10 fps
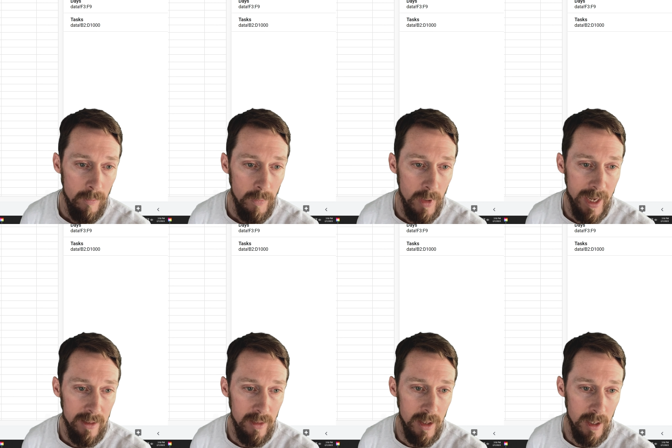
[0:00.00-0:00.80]
like
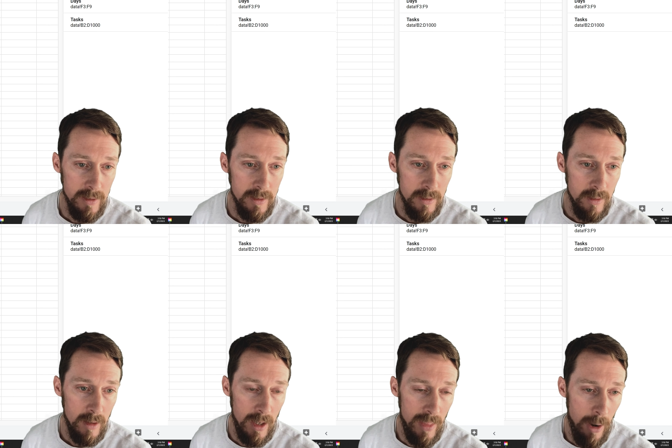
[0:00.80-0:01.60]
this,
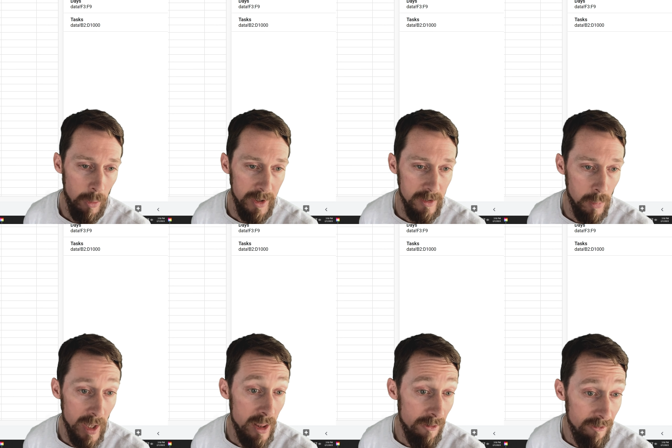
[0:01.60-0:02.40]
and that will display
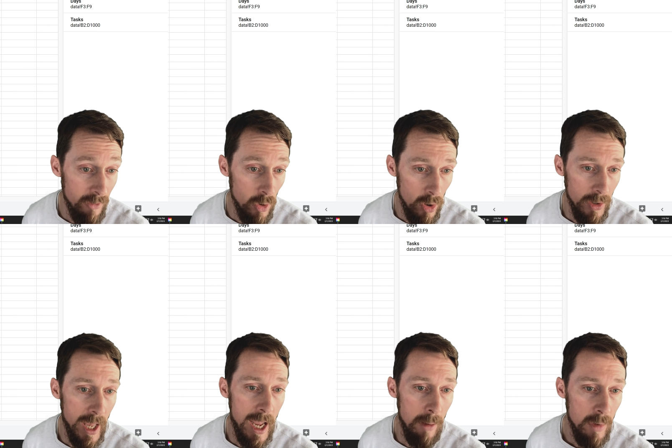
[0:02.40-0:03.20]
the full
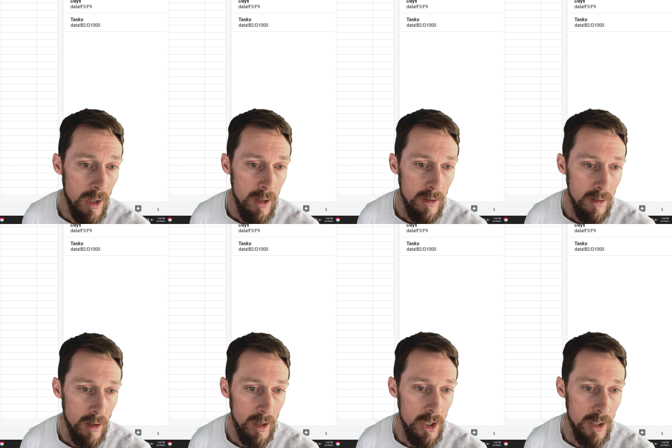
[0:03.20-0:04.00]
name.
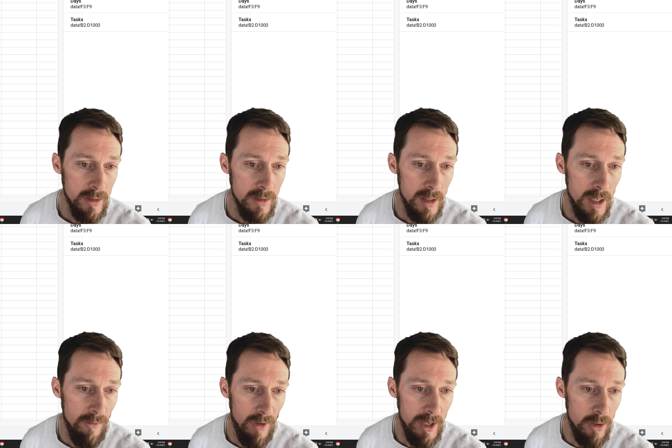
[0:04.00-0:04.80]
You can see if
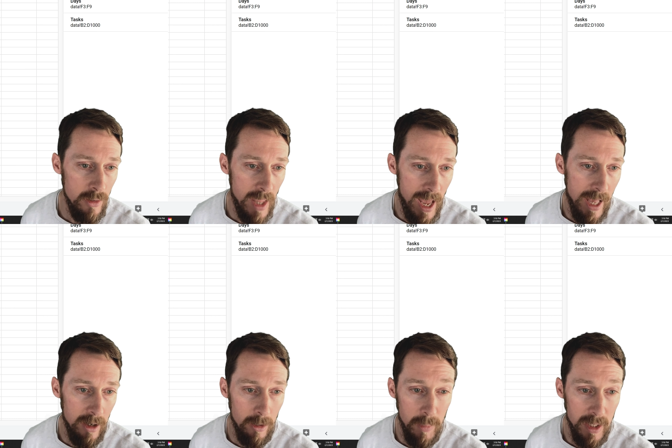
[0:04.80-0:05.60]
I do that,
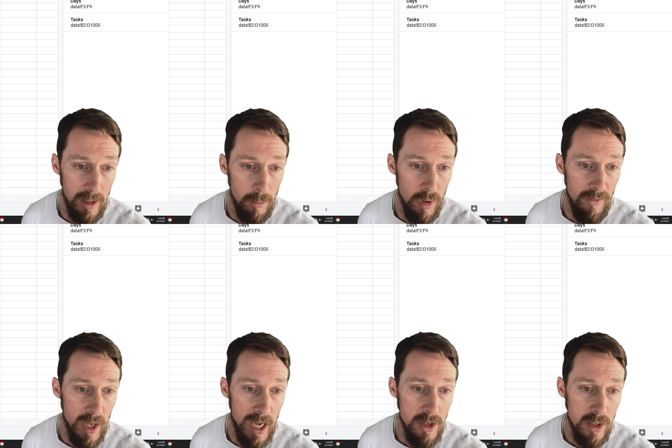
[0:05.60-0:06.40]
it'll be the
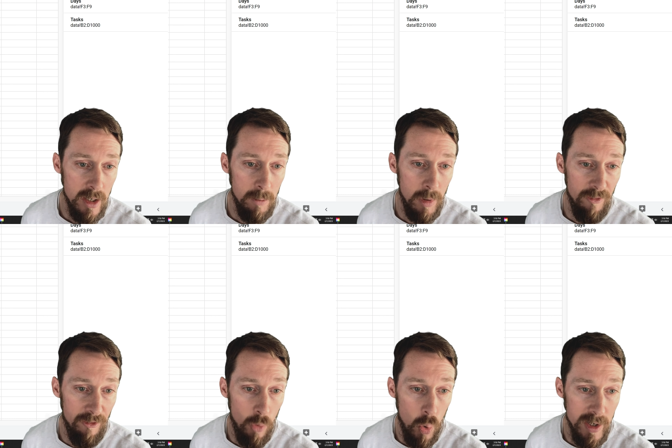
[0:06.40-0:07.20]
abbreviation, but
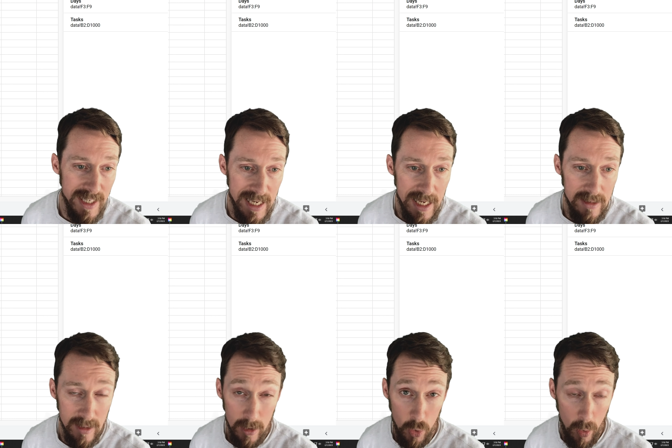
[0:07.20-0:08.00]
4 Ds
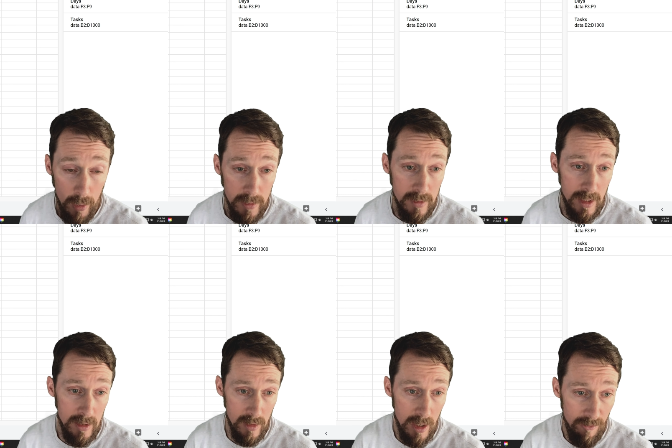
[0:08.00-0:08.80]
in quotes is
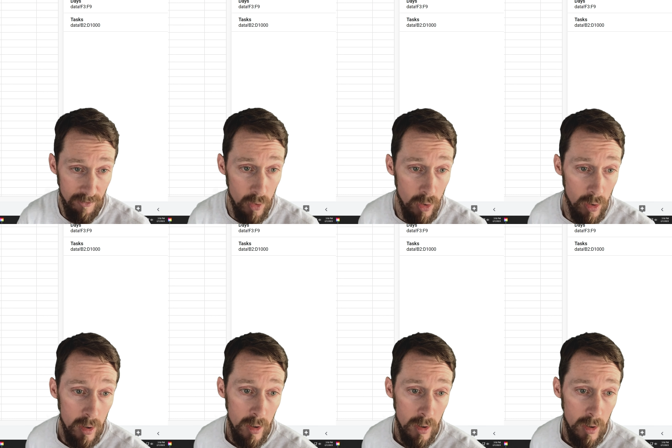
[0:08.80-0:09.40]
the full